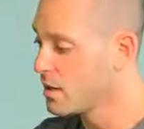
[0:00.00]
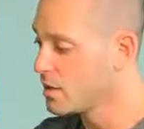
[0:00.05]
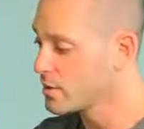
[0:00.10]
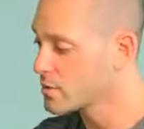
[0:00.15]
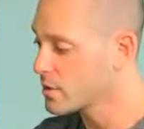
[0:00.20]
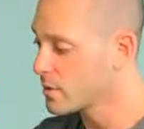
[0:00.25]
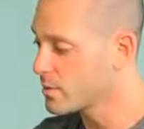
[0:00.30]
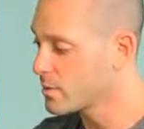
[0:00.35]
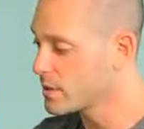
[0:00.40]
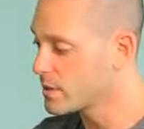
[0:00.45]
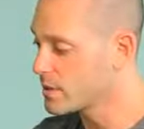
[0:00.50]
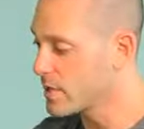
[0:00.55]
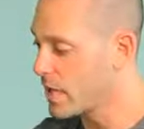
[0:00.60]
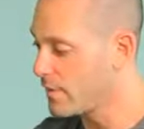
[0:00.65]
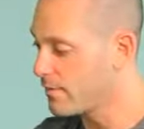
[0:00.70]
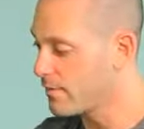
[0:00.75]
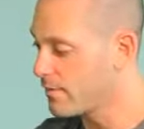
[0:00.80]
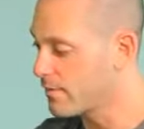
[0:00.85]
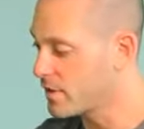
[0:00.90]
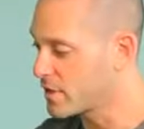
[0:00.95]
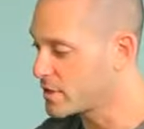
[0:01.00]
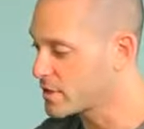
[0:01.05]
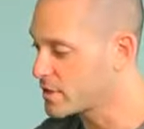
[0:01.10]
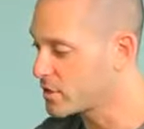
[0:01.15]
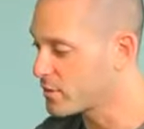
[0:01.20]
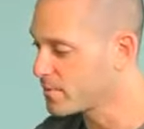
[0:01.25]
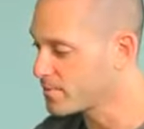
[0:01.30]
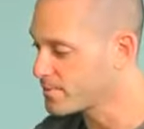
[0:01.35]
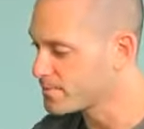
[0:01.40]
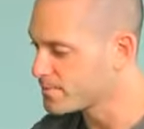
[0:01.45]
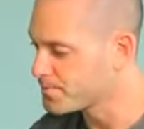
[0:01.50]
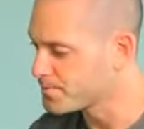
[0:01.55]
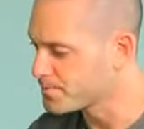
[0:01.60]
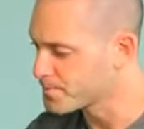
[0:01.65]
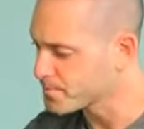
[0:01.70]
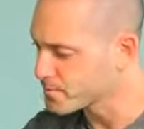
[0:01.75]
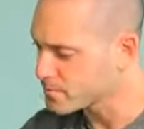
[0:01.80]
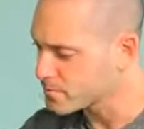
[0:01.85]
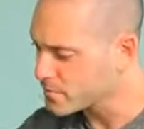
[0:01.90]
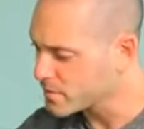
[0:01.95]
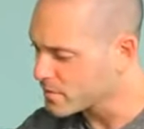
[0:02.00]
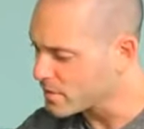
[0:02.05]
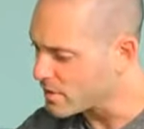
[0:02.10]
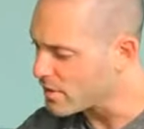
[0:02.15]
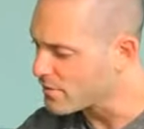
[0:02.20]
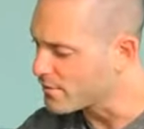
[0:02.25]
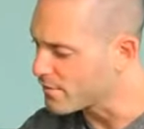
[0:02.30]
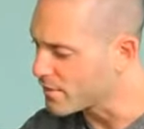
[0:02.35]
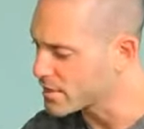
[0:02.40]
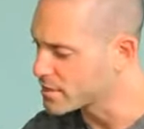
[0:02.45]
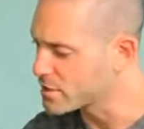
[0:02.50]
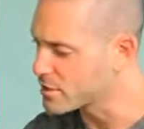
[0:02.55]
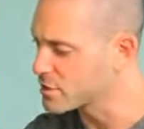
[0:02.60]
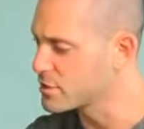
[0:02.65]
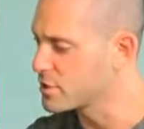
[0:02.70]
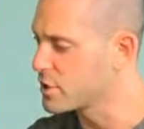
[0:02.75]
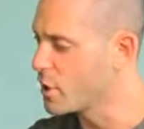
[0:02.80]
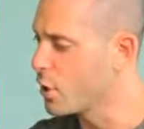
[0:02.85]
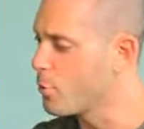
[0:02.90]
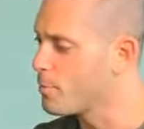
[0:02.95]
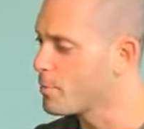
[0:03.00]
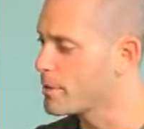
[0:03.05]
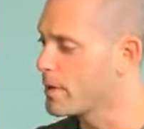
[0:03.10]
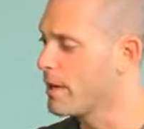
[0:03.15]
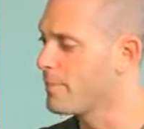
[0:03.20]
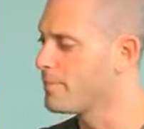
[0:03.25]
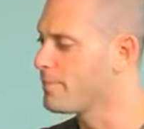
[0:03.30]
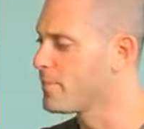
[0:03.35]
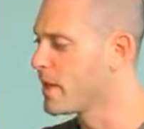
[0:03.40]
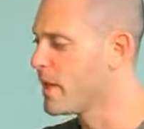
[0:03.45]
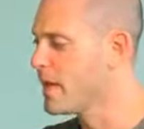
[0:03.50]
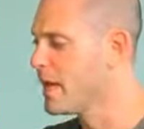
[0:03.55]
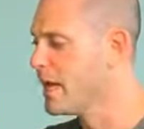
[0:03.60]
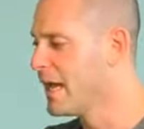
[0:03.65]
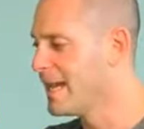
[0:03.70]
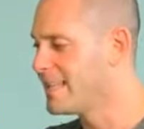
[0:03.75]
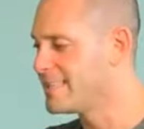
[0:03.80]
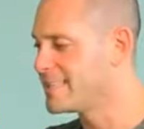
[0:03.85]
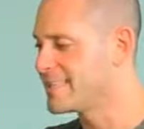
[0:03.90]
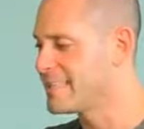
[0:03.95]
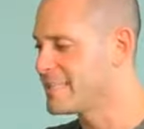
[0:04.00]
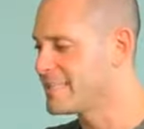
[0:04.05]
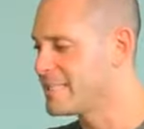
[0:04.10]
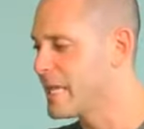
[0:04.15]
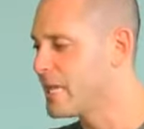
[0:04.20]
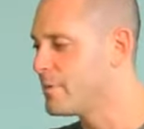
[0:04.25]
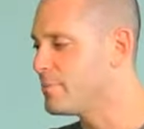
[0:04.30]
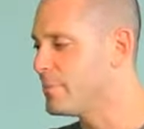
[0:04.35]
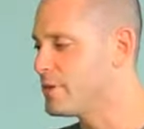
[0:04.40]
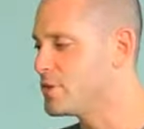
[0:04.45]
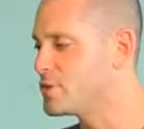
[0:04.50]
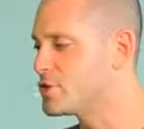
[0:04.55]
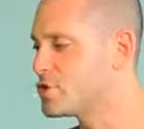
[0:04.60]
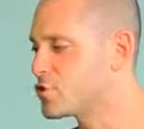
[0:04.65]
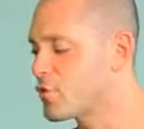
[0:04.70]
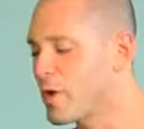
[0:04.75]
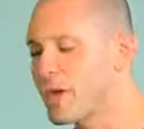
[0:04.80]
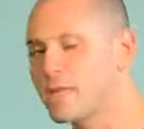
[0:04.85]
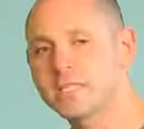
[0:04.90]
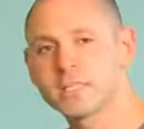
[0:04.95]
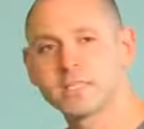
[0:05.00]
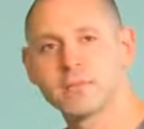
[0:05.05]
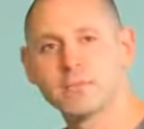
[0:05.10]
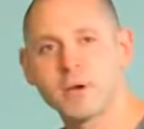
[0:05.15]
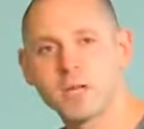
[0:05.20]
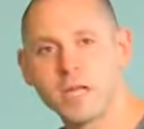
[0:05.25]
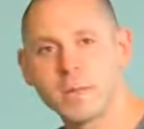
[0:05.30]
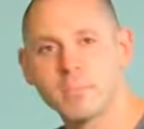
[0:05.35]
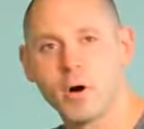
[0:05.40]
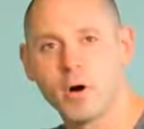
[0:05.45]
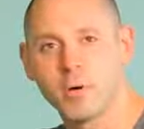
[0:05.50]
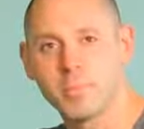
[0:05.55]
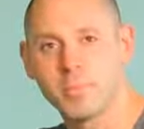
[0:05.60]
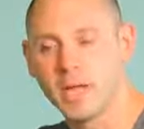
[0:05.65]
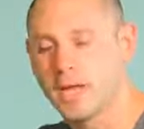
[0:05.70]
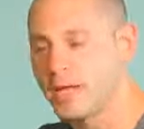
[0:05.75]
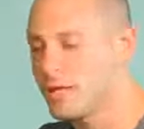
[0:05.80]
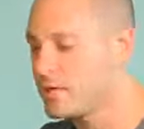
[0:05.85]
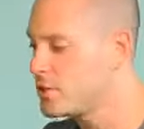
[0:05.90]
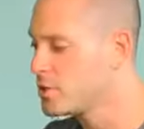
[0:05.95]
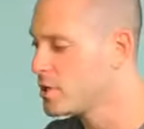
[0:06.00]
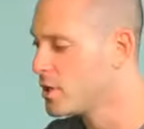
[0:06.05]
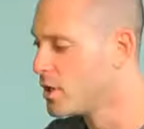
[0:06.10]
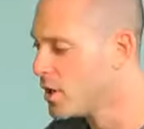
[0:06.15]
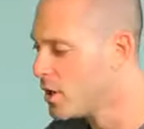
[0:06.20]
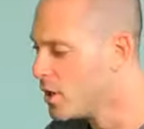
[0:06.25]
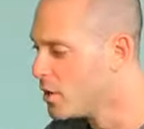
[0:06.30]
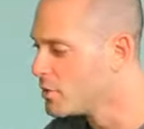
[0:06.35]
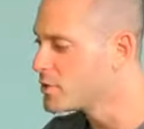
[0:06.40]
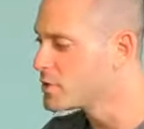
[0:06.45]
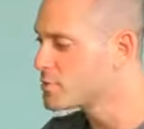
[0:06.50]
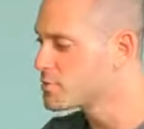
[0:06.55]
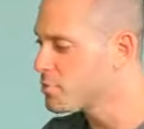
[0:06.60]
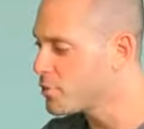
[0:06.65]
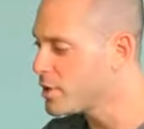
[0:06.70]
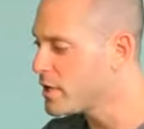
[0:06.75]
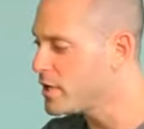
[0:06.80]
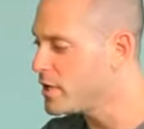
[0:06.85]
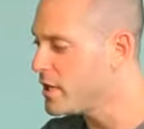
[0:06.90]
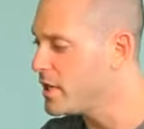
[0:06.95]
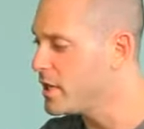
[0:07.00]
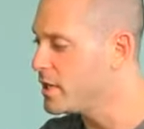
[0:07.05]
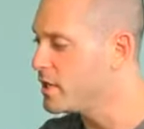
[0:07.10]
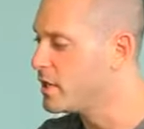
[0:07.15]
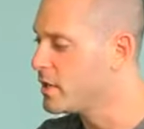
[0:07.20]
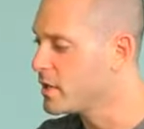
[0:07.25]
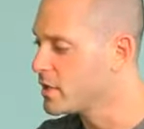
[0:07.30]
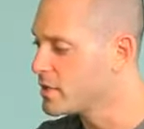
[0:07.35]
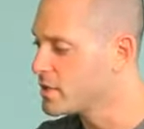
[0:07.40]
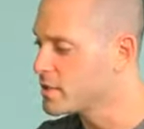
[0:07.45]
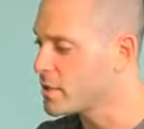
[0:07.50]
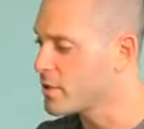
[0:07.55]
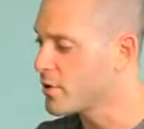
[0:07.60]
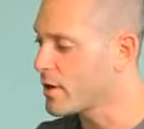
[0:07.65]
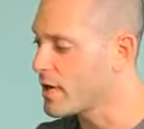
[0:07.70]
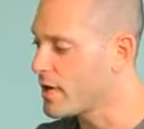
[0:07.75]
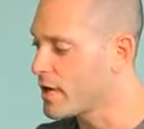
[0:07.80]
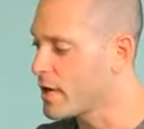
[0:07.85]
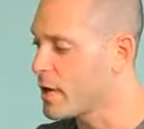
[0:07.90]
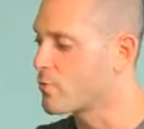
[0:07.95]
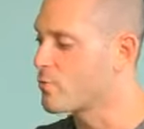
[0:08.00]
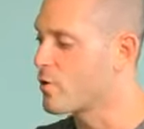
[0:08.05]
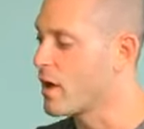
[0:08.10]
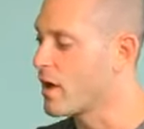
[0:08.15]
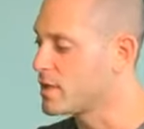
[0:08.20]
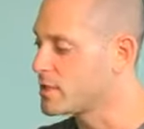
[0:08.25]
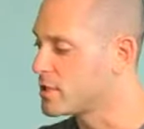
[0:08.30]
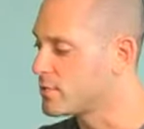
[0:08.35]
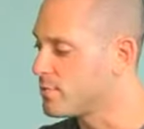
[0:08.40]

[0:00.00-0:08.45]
So I'm going to tap Flixster. Flixster's going to open up, and it's going to take me straight to the Moneyball page, which is pretty neat, because here I can get Rotten